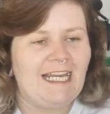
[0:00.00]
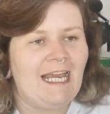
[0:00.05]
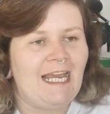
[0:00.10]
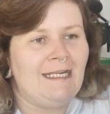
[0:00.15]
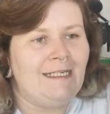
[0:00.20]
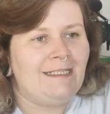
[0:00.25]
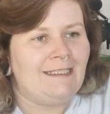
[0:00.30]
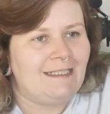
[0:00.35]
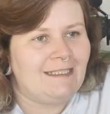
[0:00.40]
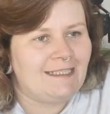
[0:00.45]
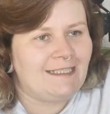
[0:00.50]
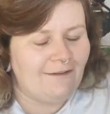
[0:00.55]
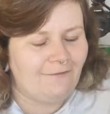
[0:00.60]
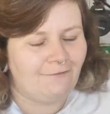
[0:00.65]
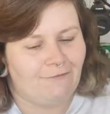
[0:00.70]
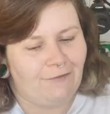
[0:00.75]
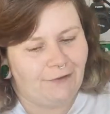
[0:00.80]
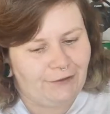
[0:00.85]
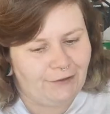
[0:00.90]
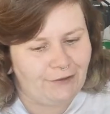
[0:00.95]
it into
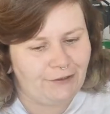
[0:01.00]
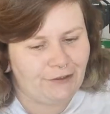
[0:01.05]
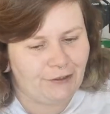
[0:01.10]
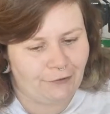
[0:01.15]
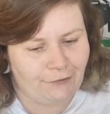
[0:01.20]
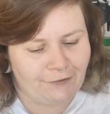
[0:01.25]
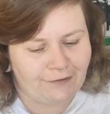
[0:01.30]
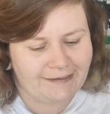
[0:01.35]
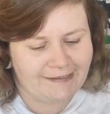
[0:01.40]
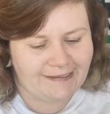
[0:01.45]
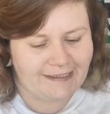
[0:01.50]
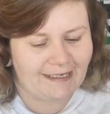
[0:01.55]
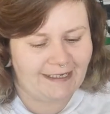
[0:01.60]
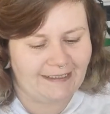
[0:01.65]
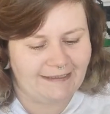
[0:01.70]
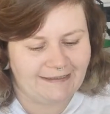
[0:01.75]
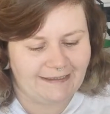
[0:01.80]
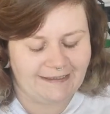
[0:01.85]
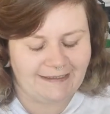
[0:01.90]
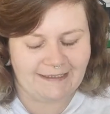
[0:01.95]
different chunk
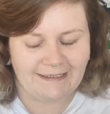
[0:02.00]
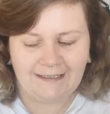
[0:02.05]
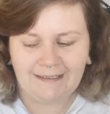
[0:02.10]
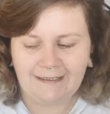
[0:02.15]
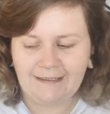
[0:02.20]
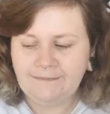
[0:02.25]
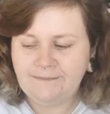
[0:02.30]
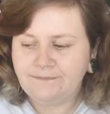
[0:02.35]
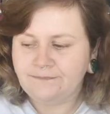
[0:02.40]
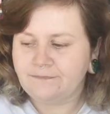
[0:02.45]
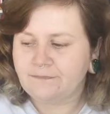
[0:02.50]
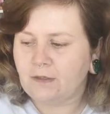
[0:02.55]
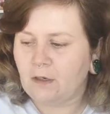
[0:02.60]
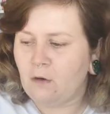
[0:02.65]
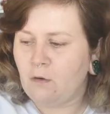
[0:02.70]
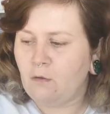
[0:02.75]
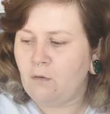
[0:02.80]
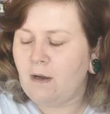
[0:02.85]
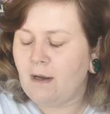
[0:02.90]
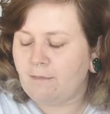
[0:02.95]
sizes.
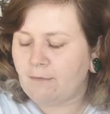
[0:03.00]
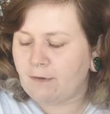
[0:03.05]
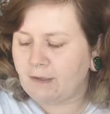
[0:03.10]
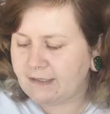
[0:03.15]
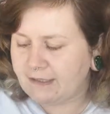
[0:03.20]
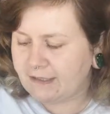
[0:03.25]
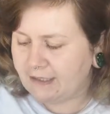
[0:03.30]
Oh, I'm going to